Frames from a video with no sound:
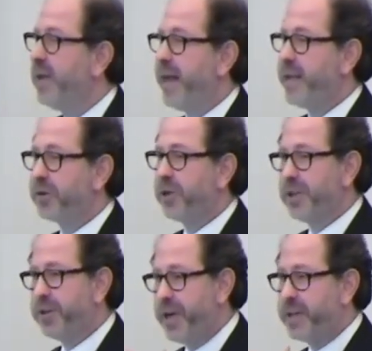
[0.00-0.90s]
And actually,
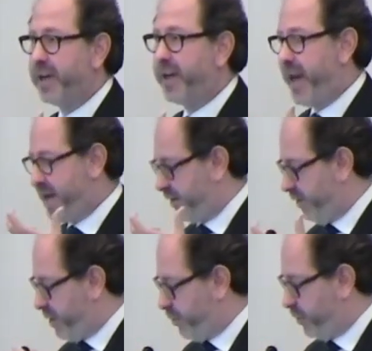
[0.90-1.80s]
there is a case, a
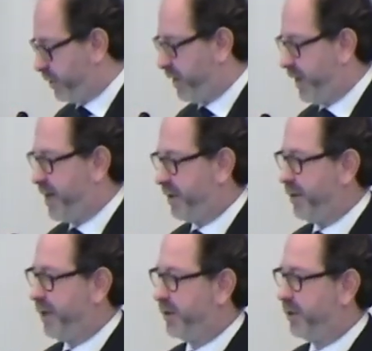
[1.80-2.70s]
very important case
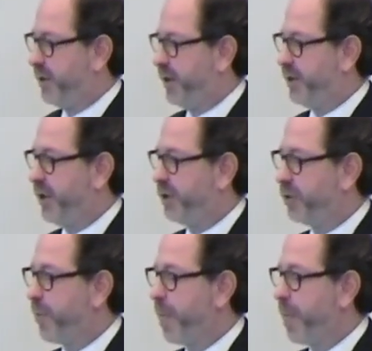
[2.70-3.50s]
in this, this issue.